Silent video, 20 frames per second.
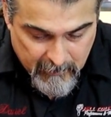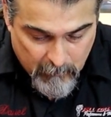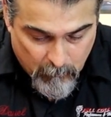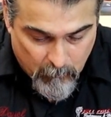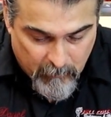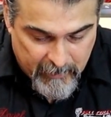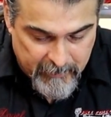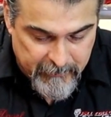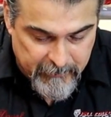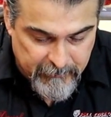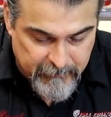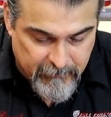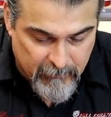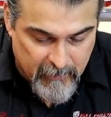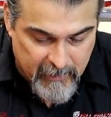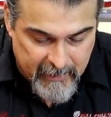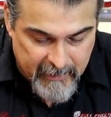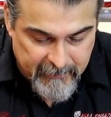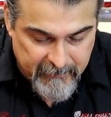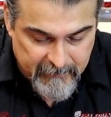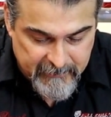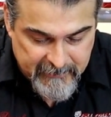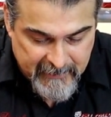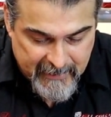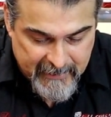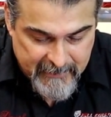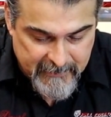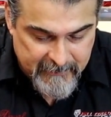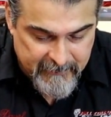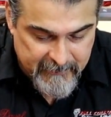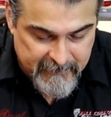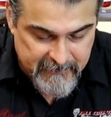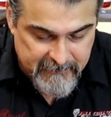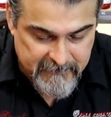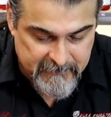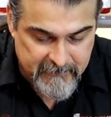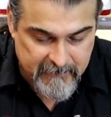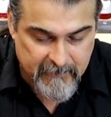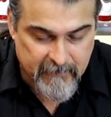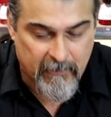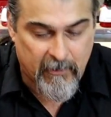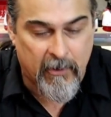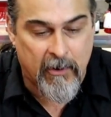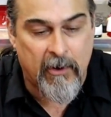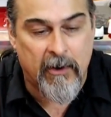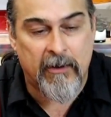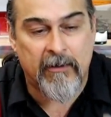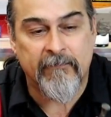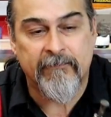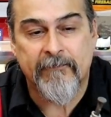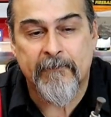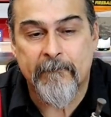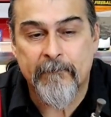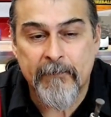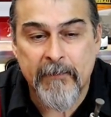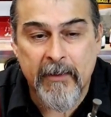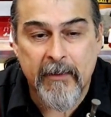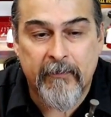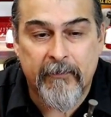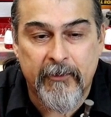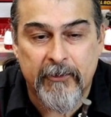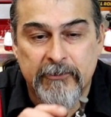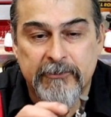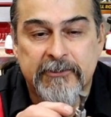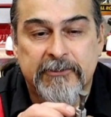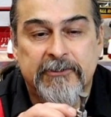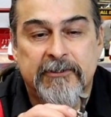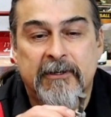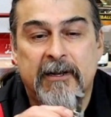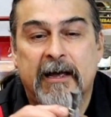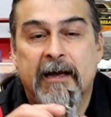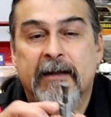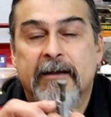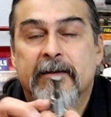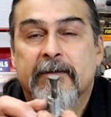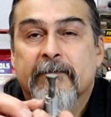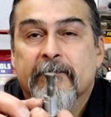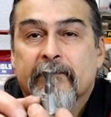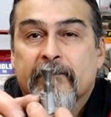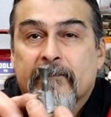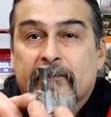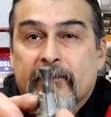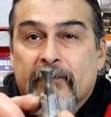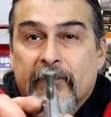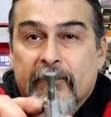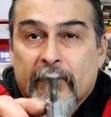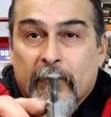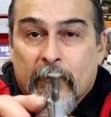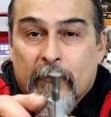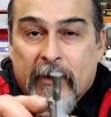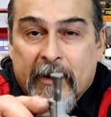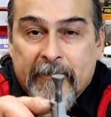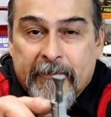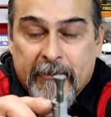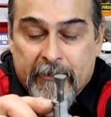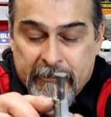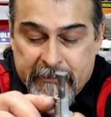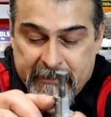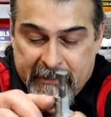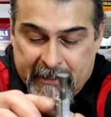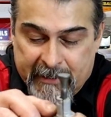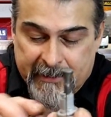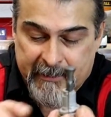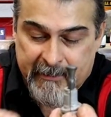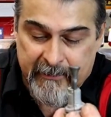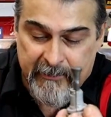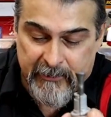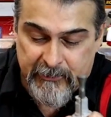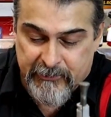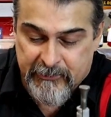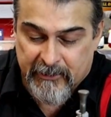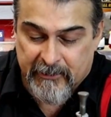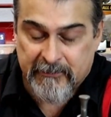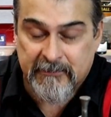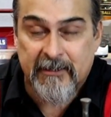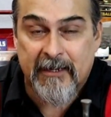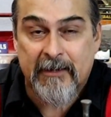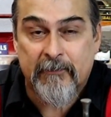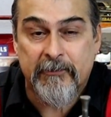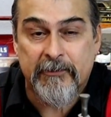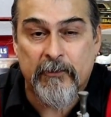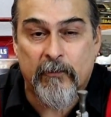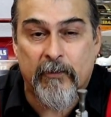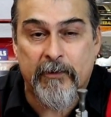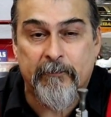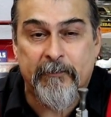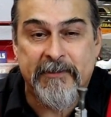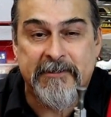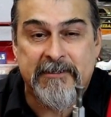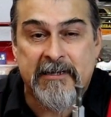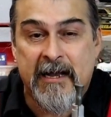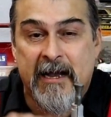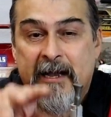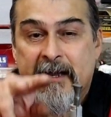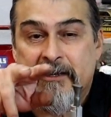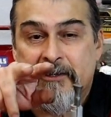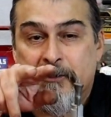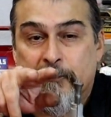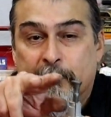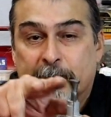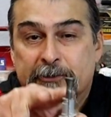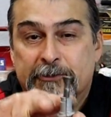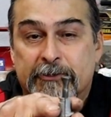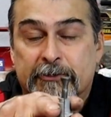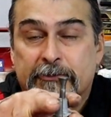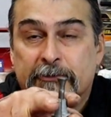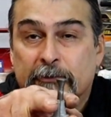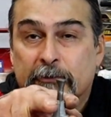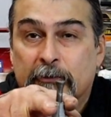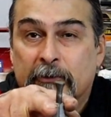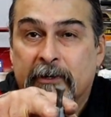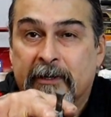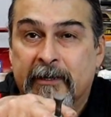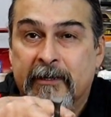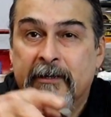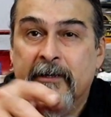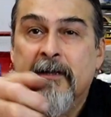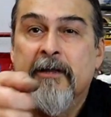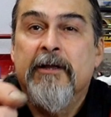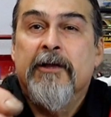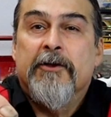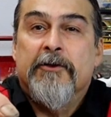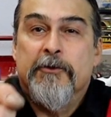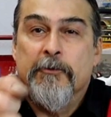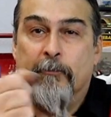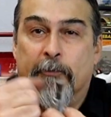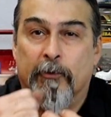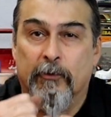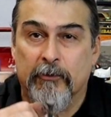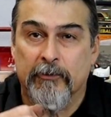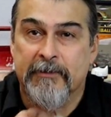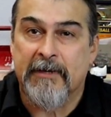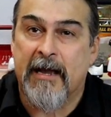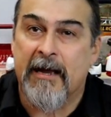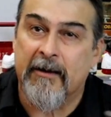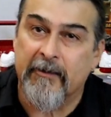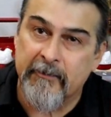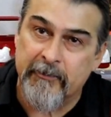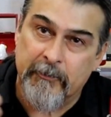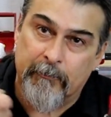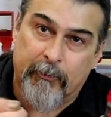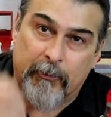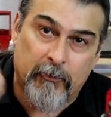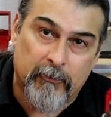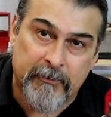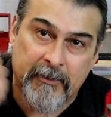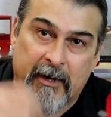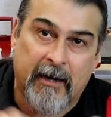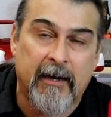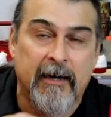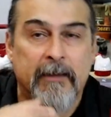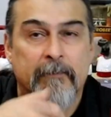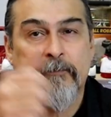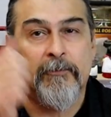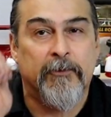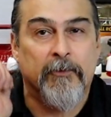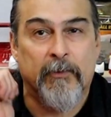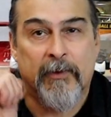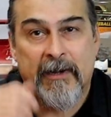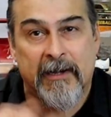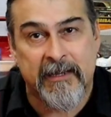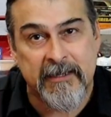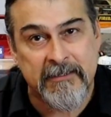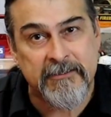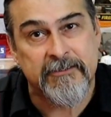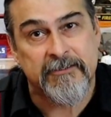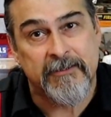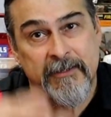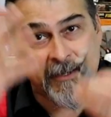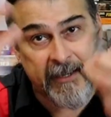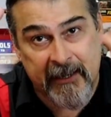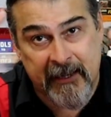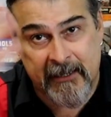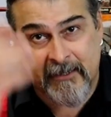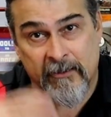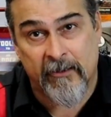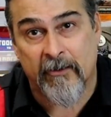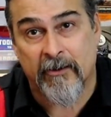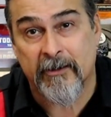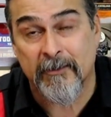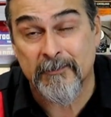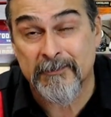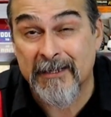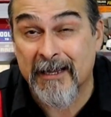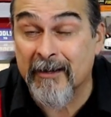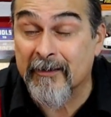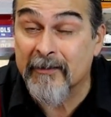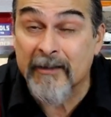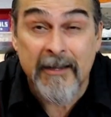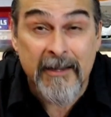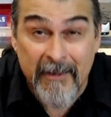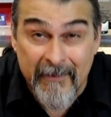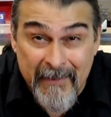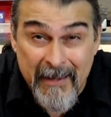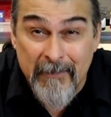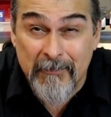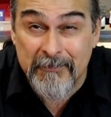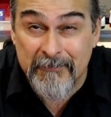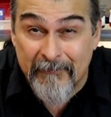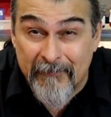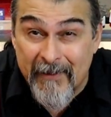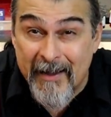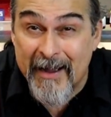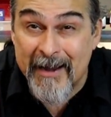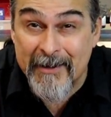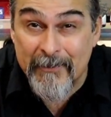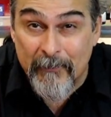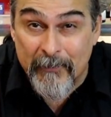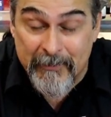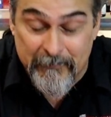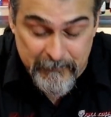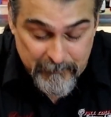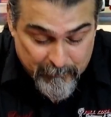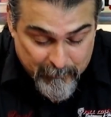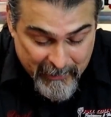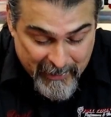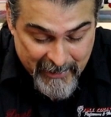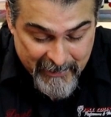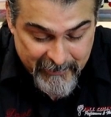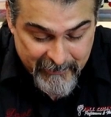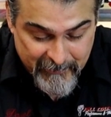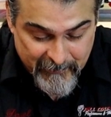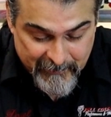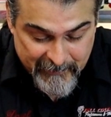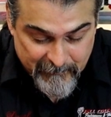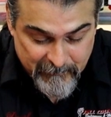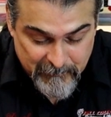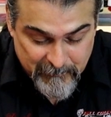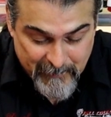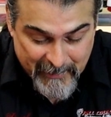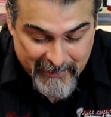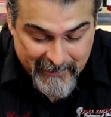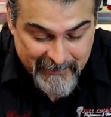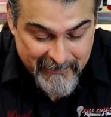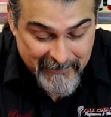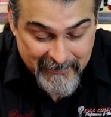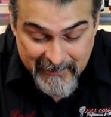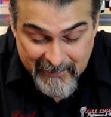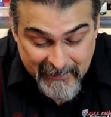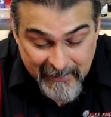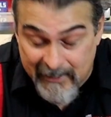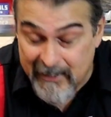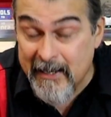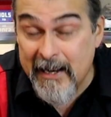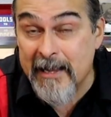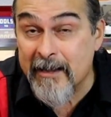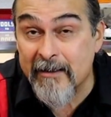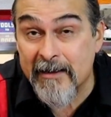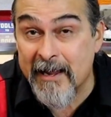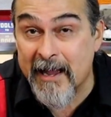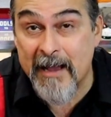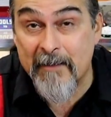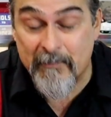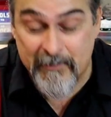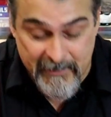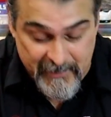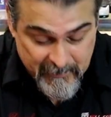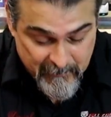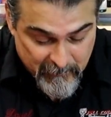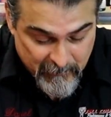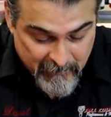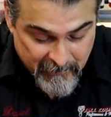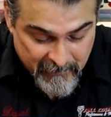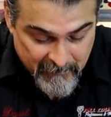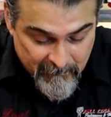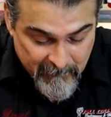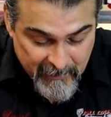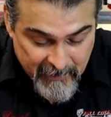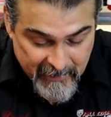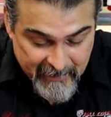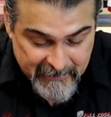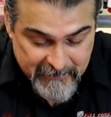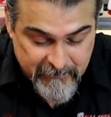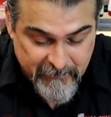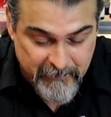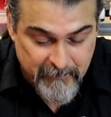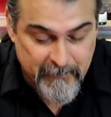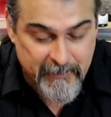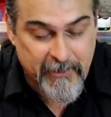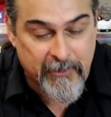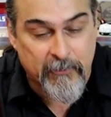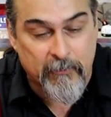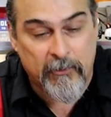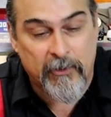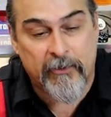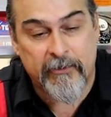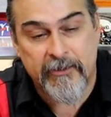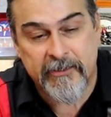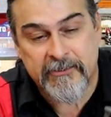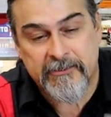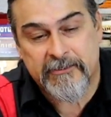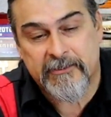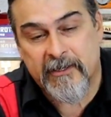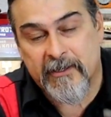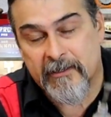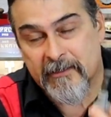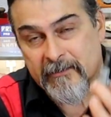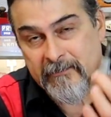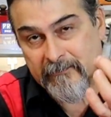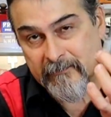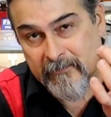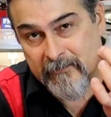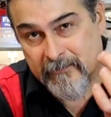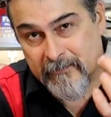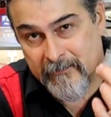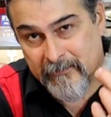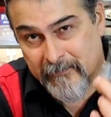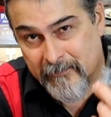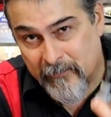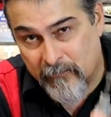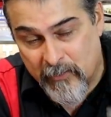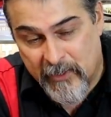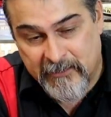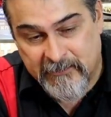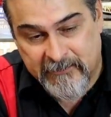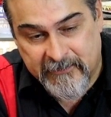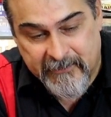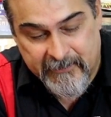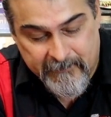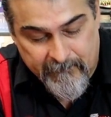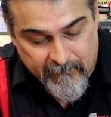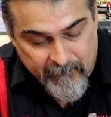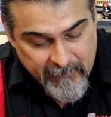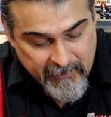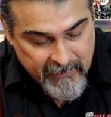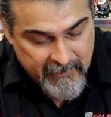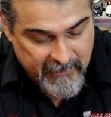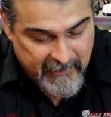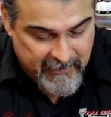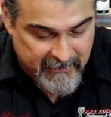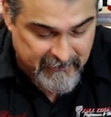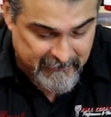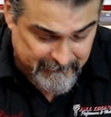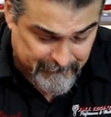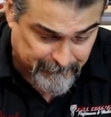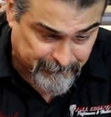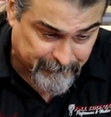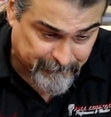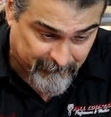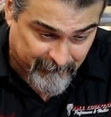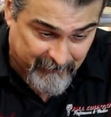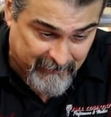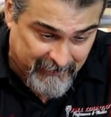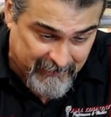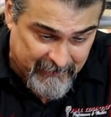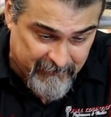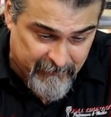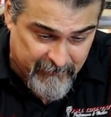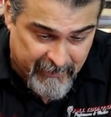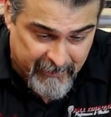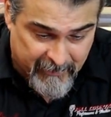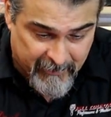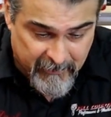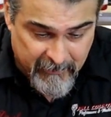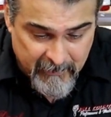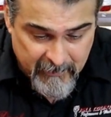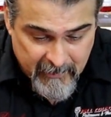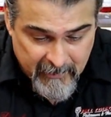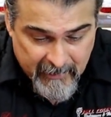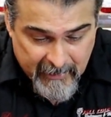When you try to take this off, there's a slot right there at the end, just like with the one-piece guide. You put your tool in, you pull down, you pull the clip, you release, it all comes out. That was fine when it was brand new and it was made. It ain't going to happen anymore. It's going to be corroded, stuck, rusted in there.